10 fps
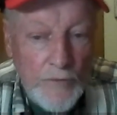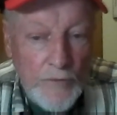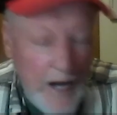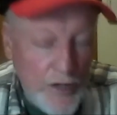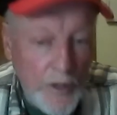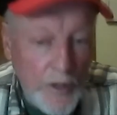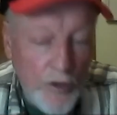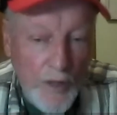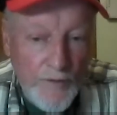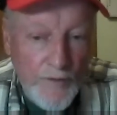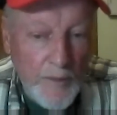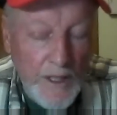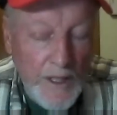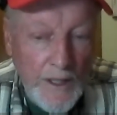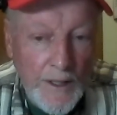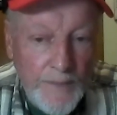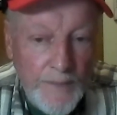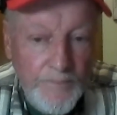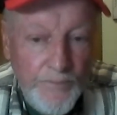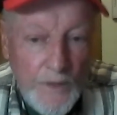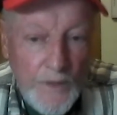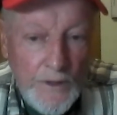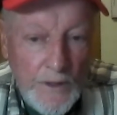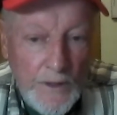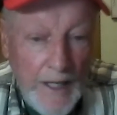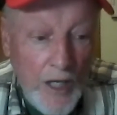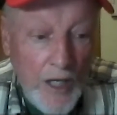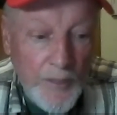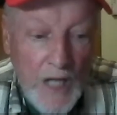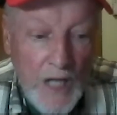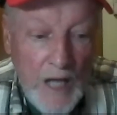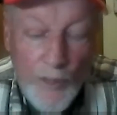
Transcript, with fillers: graduate degree for me to get. It helped and a I, lot.